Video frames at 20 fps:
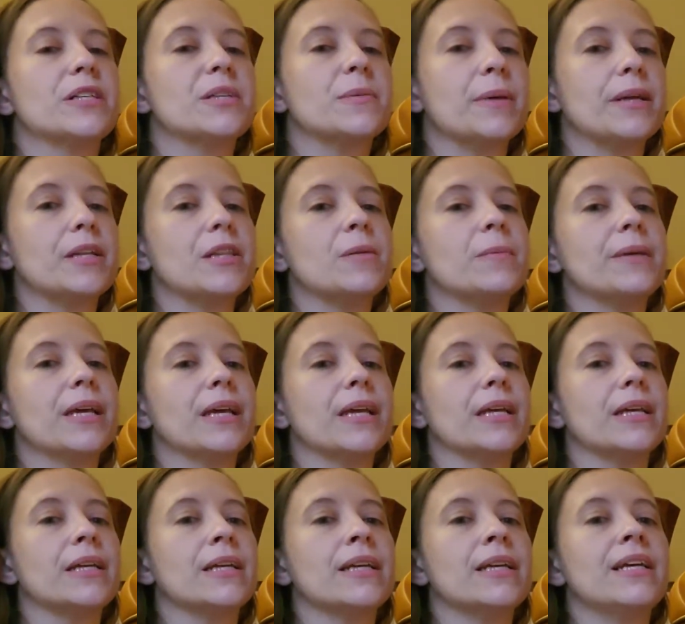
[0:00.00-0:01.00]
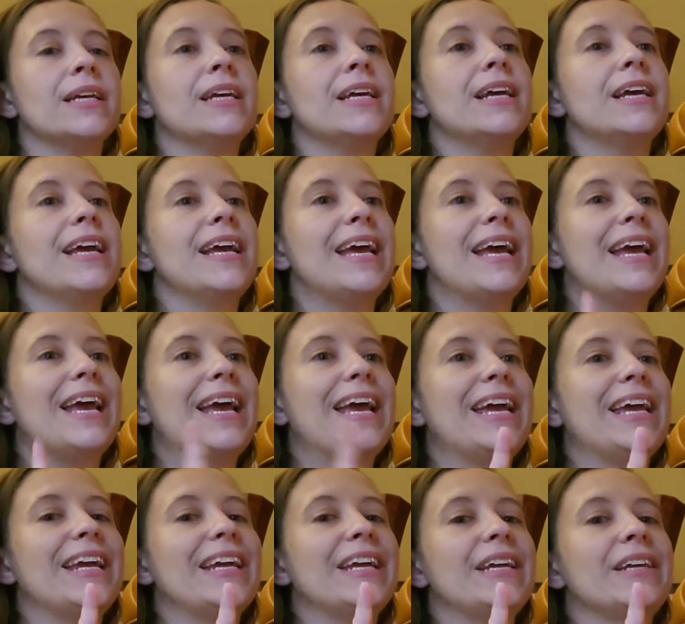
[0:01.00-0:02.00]
about at the beginning.
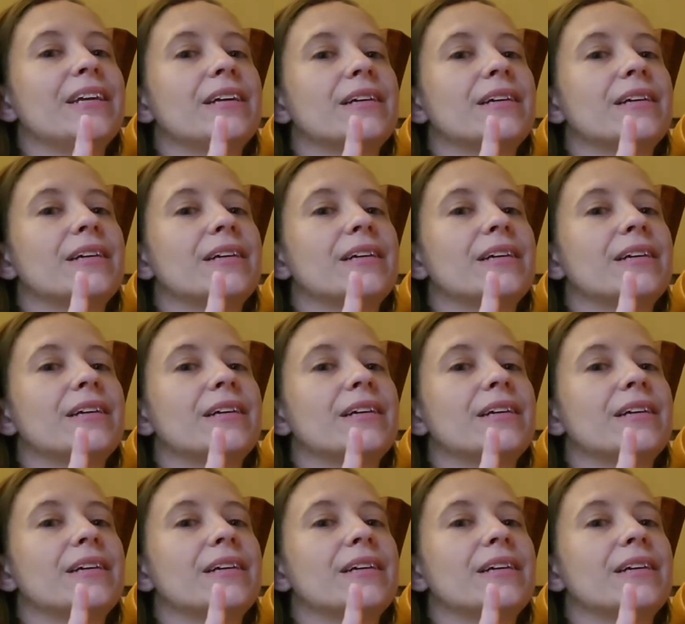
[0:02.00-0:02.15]
A,